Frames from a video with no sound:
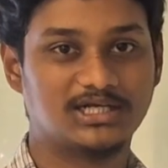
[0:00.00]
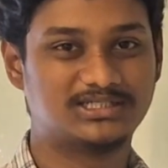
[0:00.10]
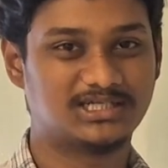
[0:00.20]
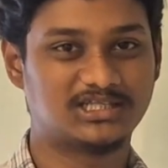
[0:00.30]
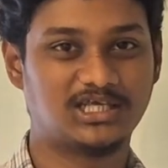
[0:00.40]

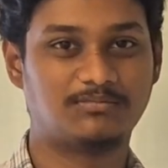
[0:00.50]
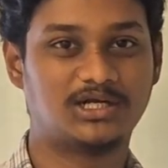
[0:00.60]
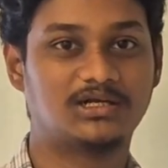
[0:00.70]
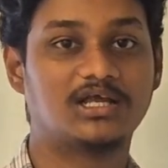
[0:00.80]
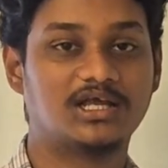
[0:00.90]
It's nothing
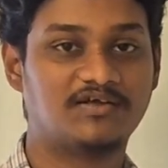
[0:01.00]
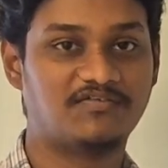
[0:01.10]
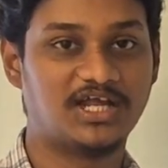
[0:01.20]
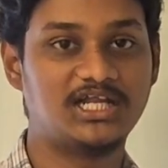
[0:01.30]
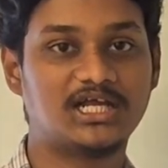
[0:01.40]
but
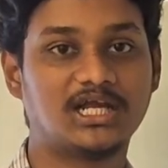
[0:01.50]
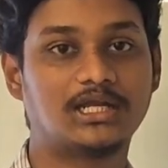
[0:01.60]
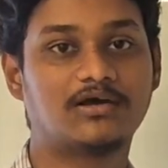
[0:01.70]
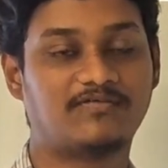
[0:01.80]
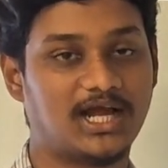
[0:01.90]
if any
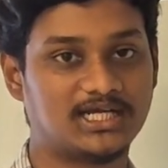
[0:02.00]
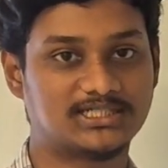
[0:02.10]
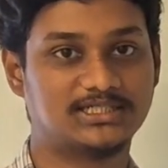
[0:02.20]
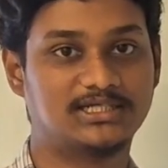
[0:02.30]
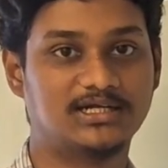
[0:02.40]
kind of
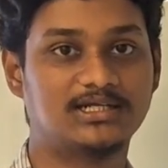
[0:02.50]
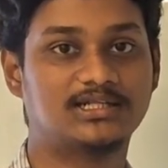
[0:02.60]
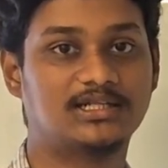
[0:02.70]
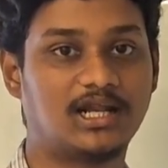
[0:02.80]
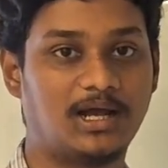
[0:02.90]
action done
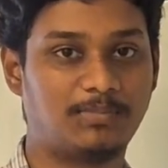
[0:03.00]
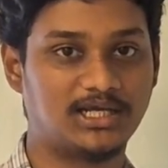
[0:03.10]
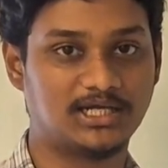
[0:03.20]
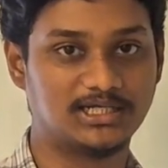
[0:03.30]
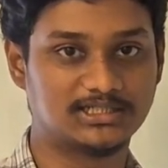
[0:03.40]
in the
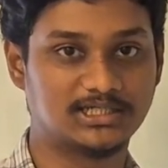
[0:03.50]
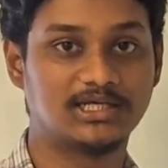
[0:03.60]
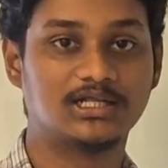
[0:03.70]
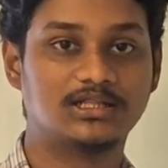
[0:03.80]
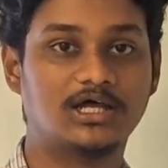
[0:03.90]
application,
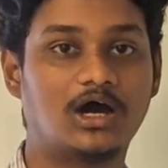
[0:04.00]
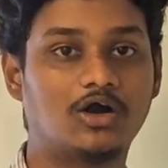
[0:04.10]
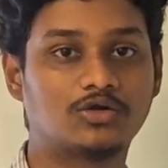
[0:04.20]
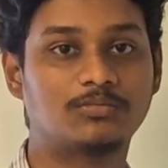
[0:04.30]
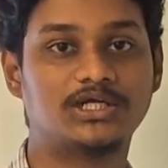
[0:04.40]
the
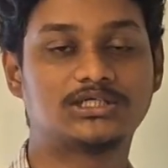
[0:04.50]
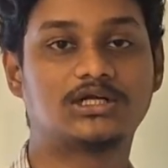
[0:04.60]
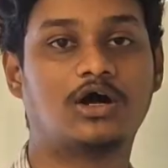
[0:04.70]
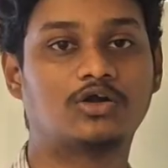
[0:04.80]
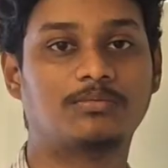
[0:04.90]

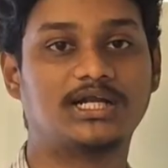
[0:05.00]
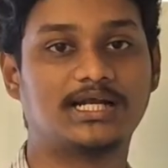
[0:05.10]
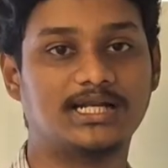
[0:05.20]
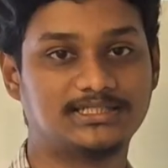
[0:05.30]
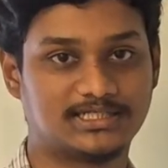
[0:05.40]
automation
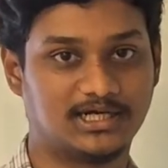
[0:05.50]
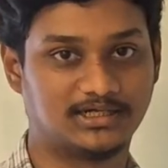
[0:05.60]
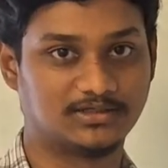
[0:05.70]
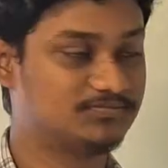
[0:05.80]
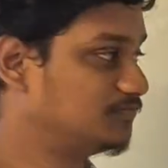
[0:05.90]
automatically starts.